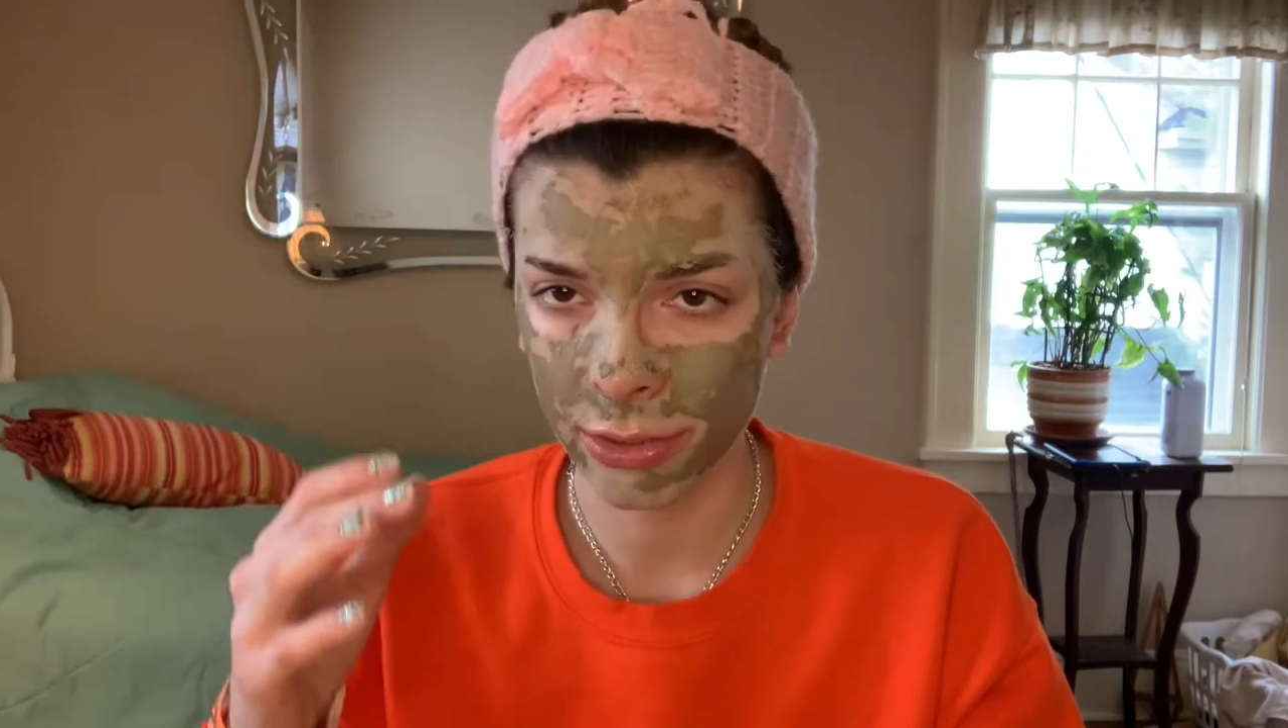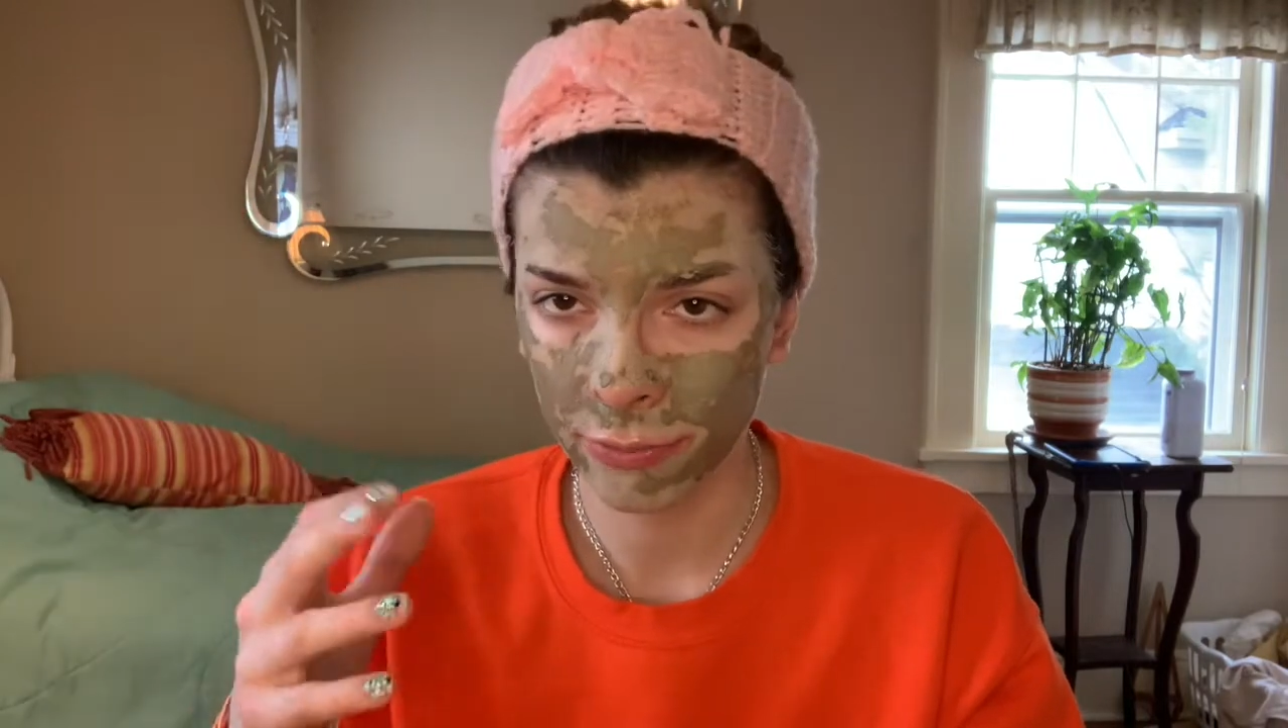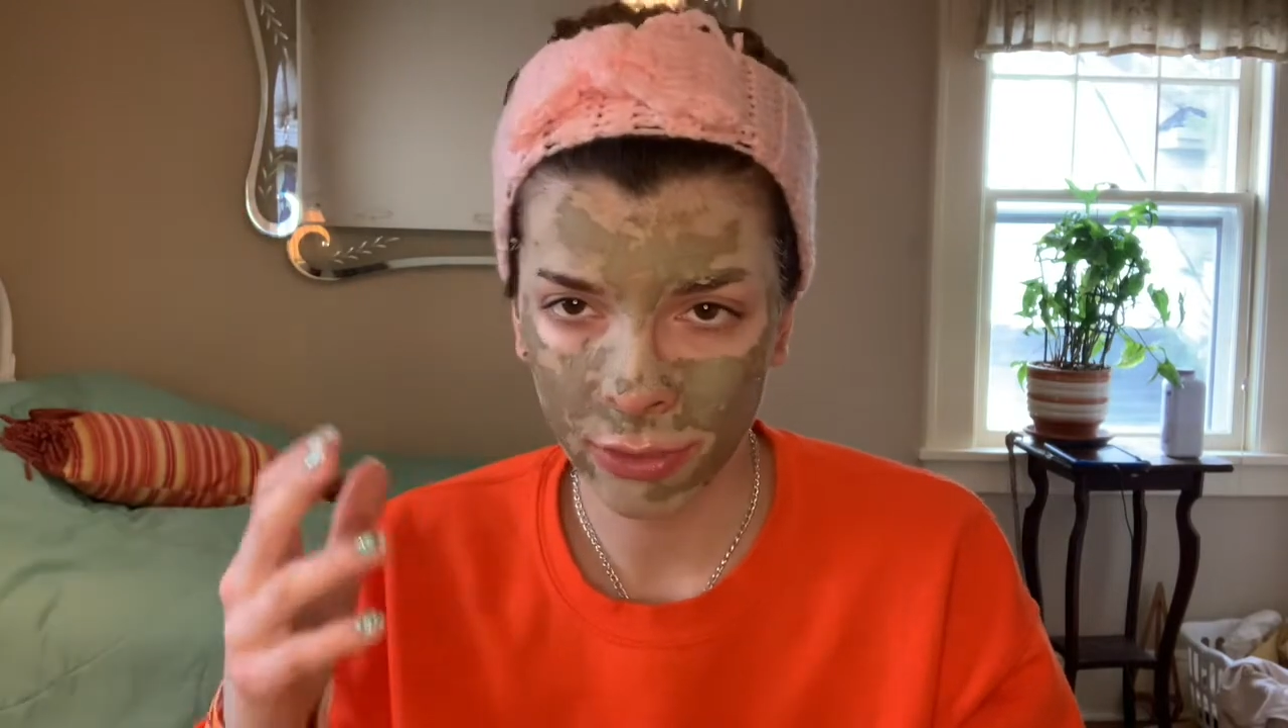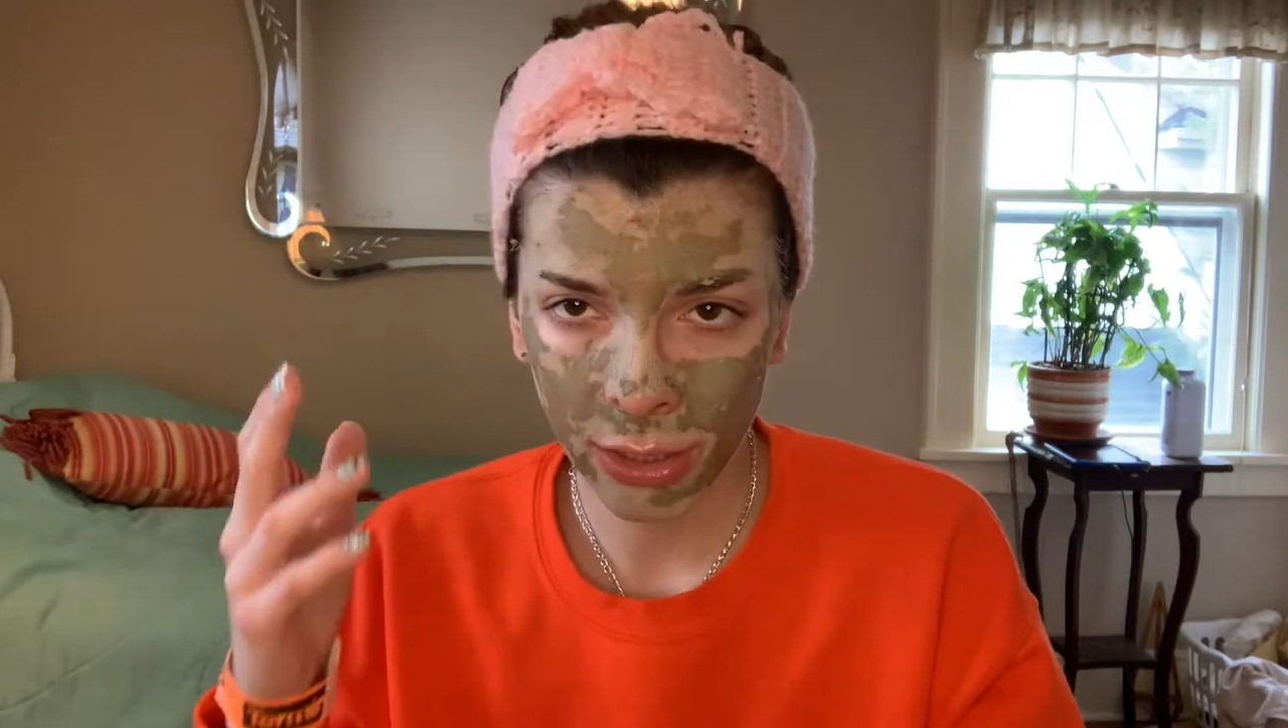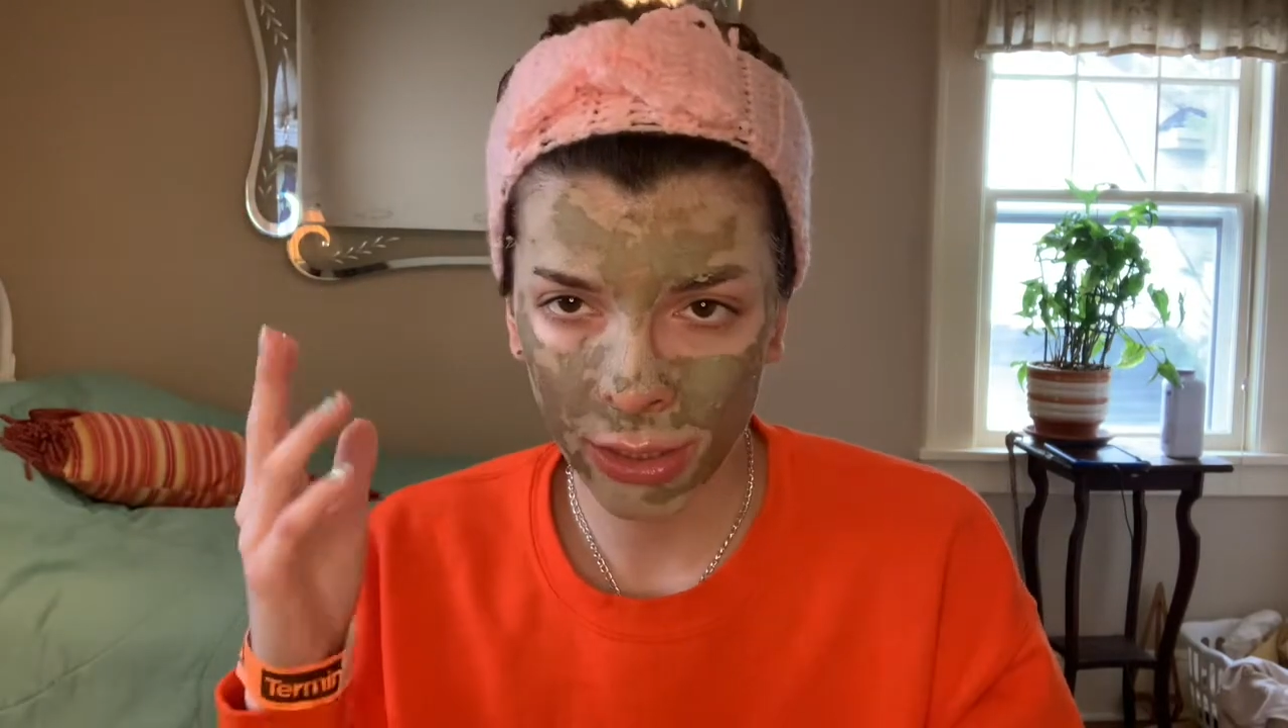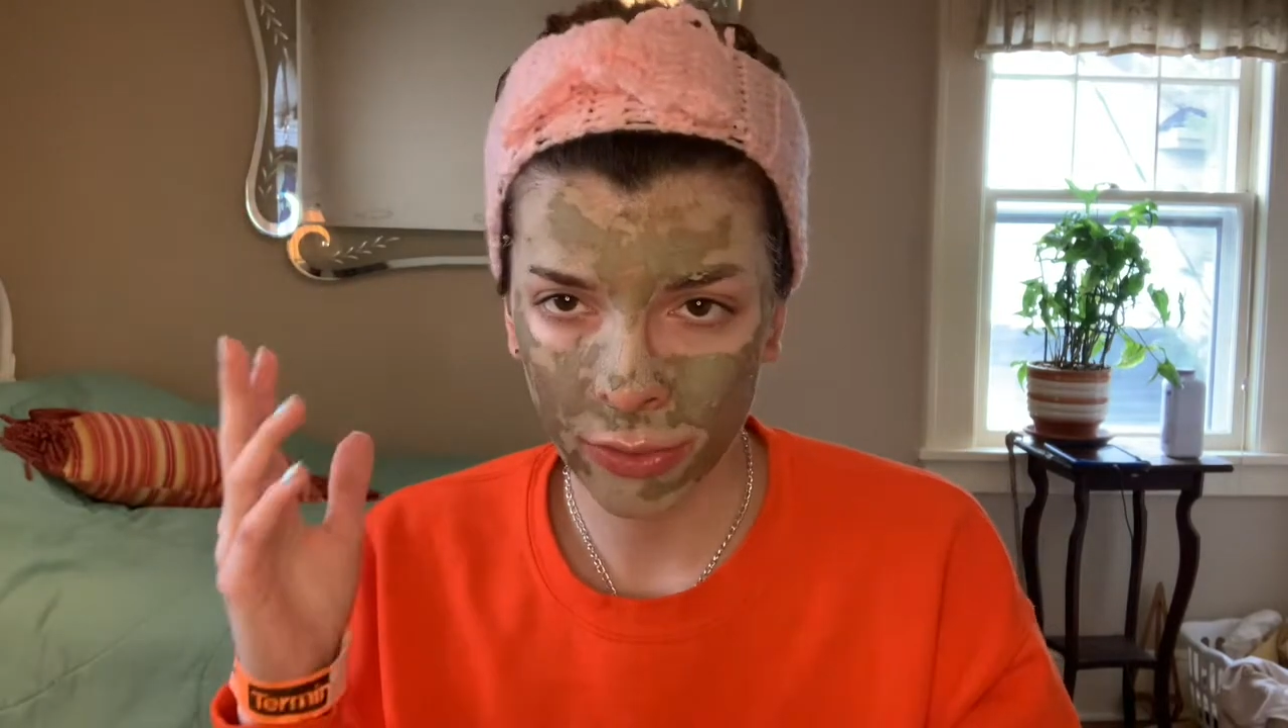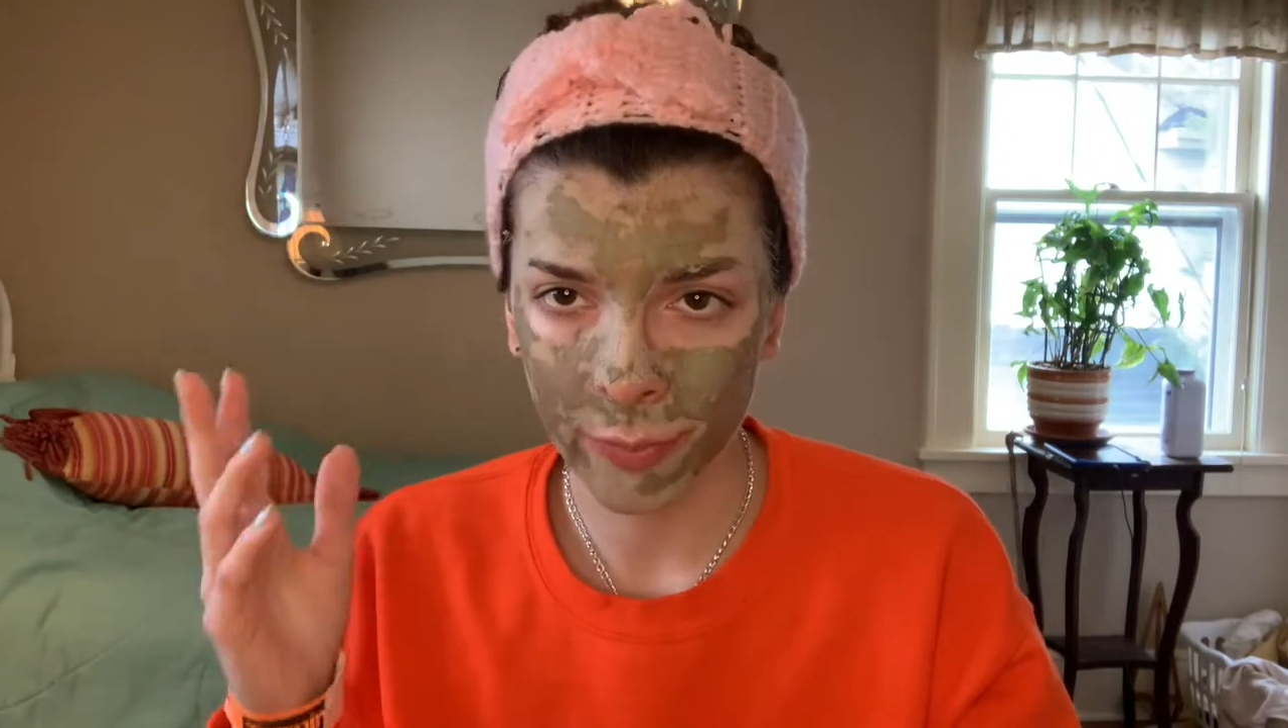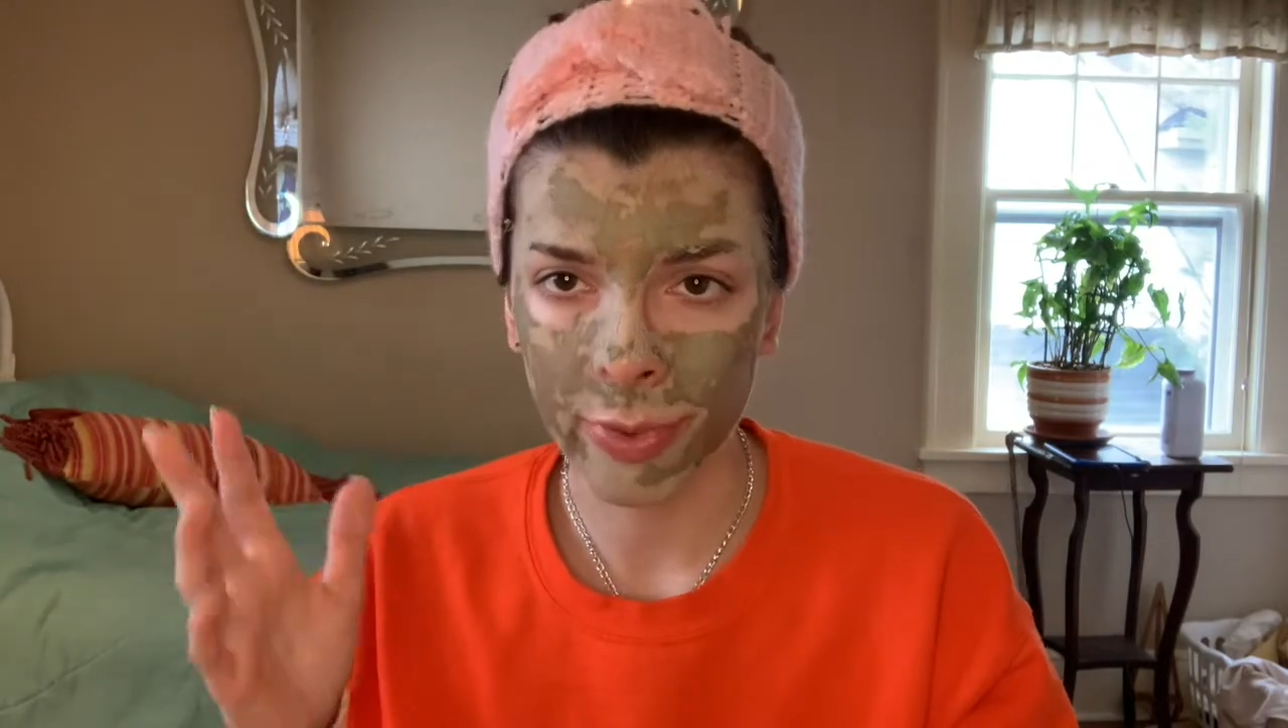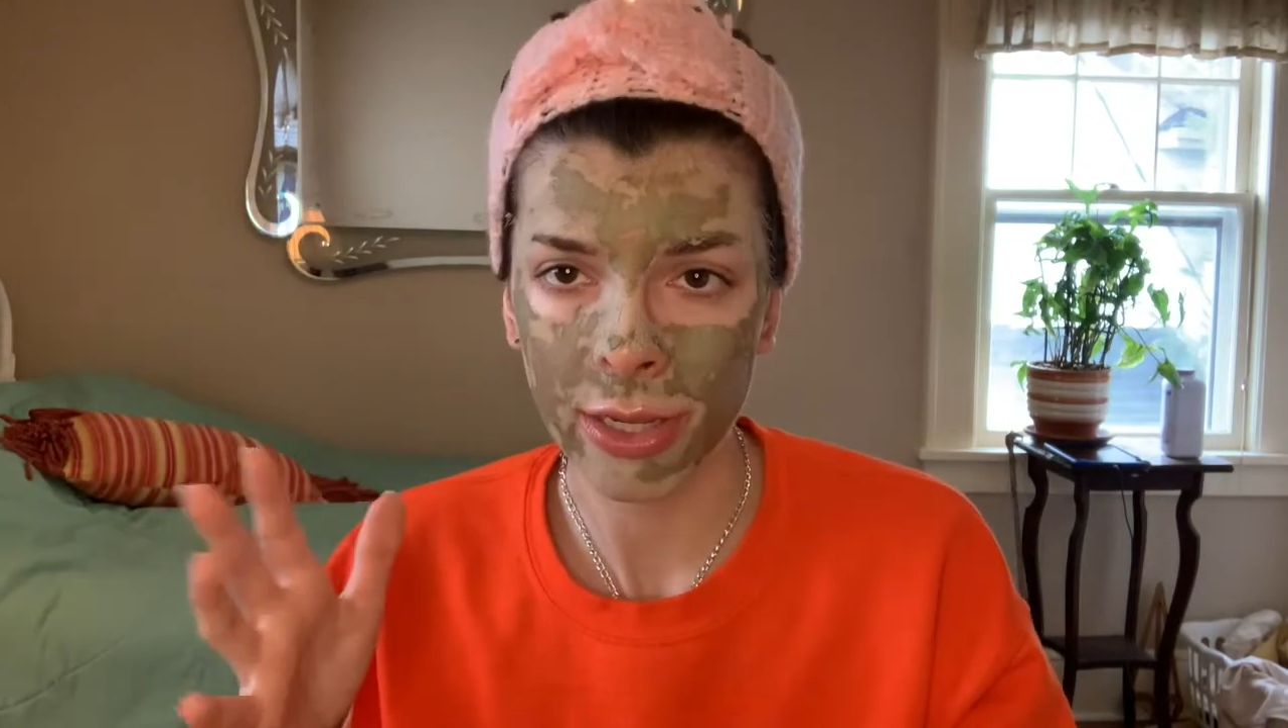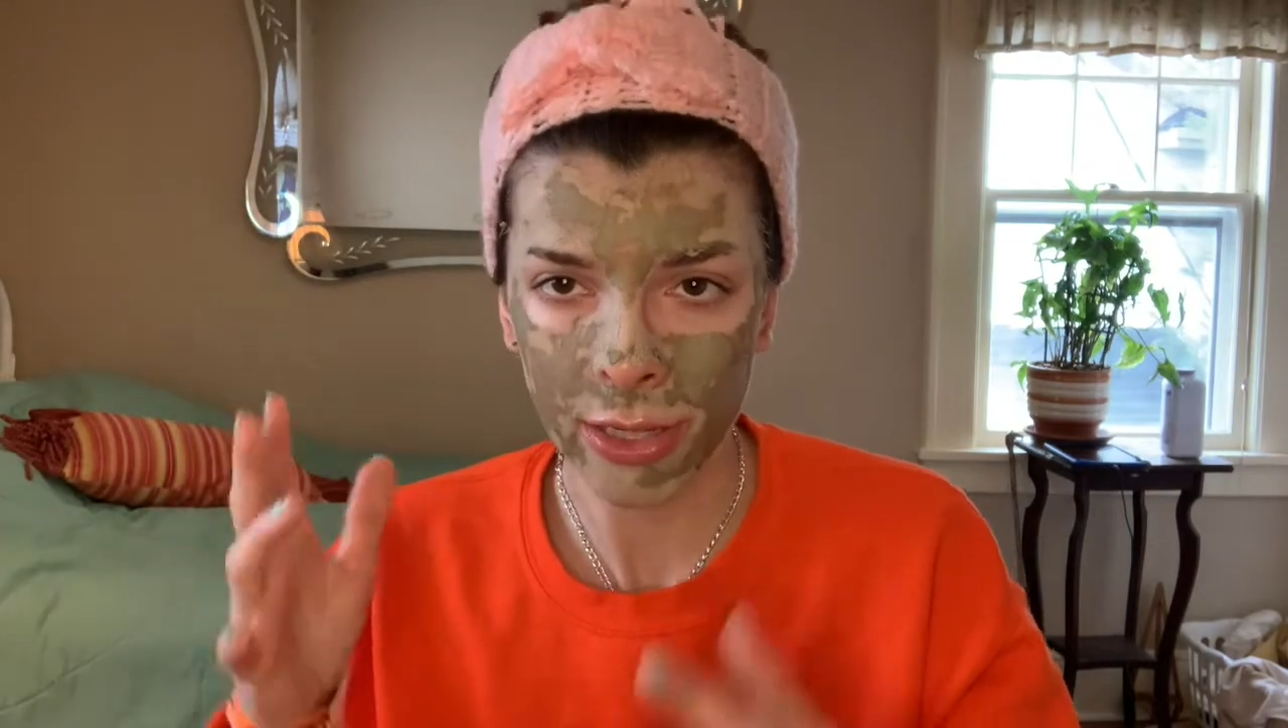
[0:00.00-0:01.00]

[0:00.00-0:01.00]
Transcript: philanthropy,